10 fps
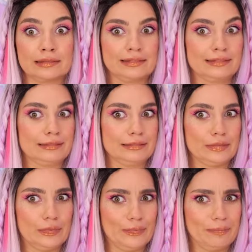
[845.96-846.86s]

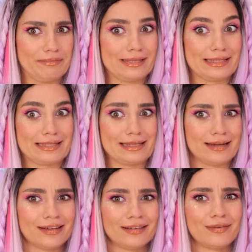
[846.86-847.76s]
Ooh, looks like
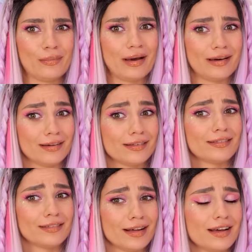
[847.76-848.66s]
they're fighting.
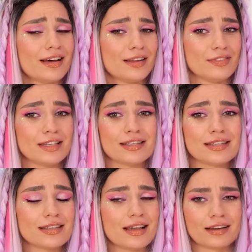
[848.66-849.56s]
Well,
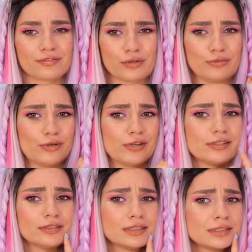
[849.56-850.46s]
this is
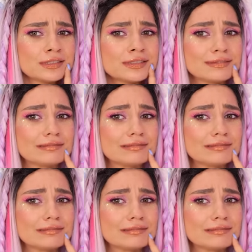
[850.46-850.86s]
awkward.